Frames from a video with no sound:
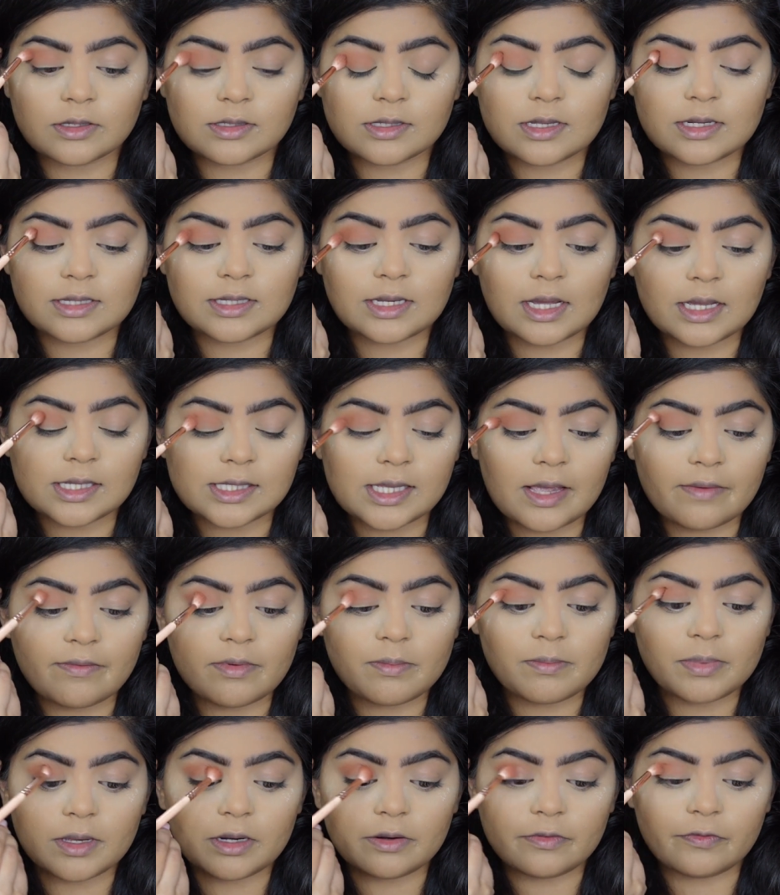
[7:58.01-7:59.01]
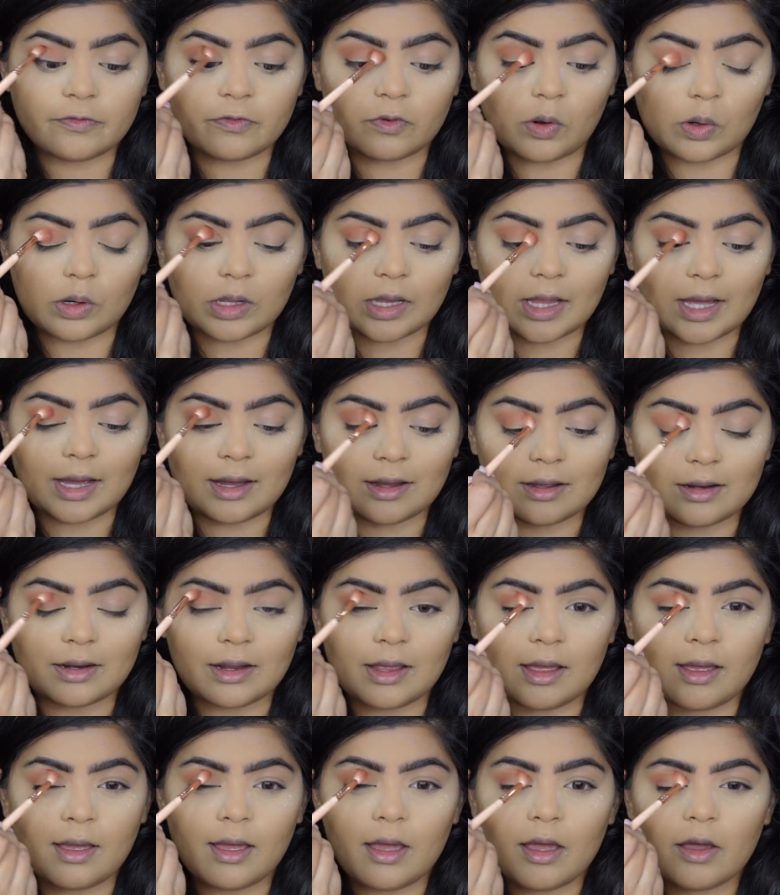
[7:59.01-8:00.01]
because it does have a bit of fallout.
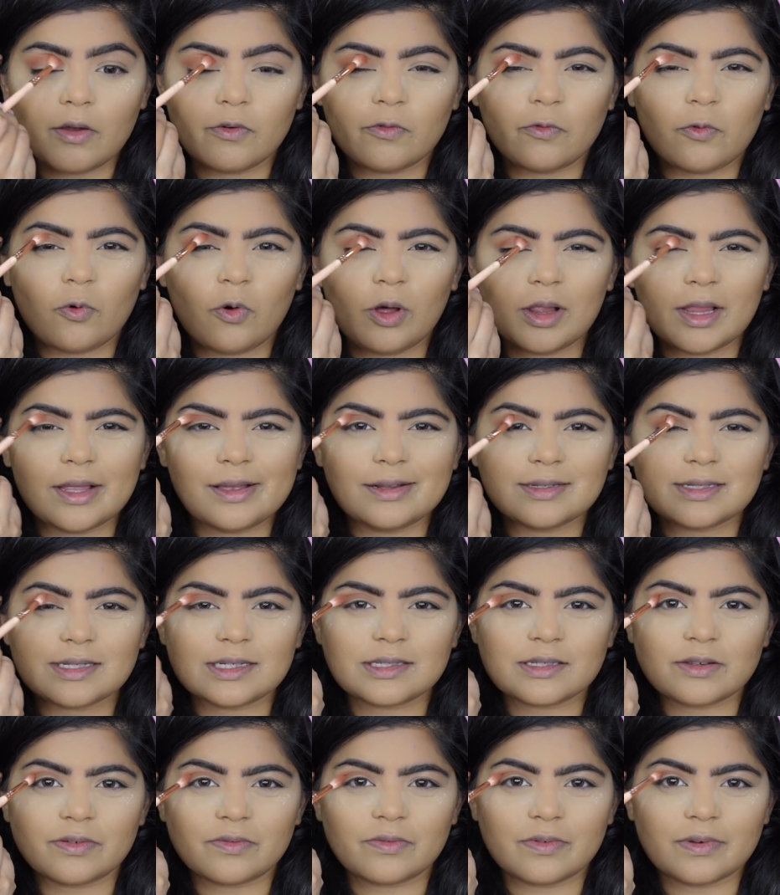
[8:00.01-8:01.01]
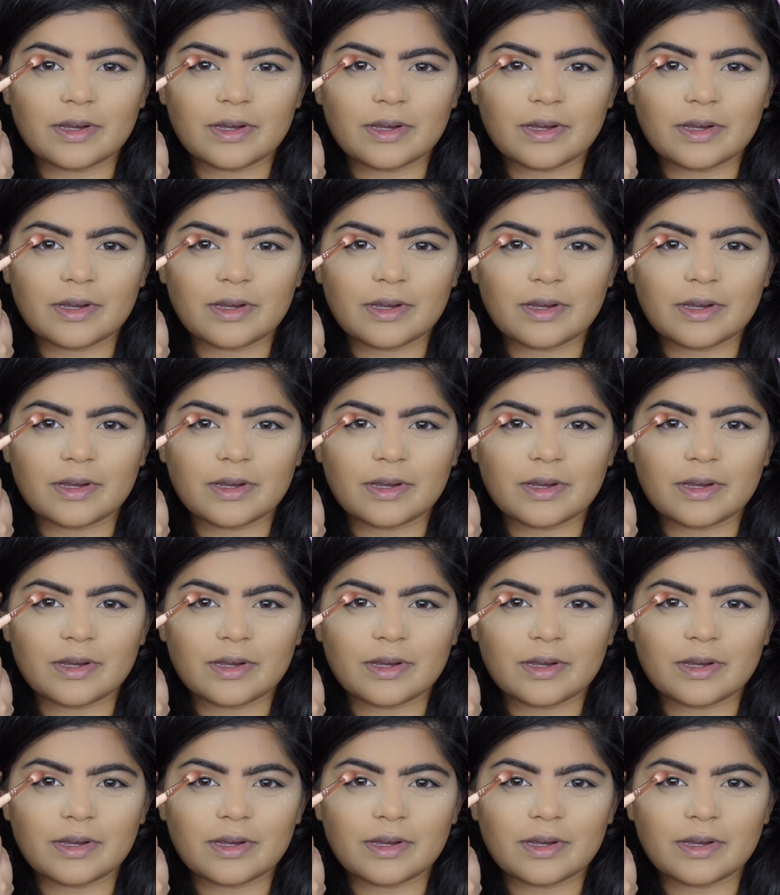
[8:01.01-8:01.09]
Fallout doesn't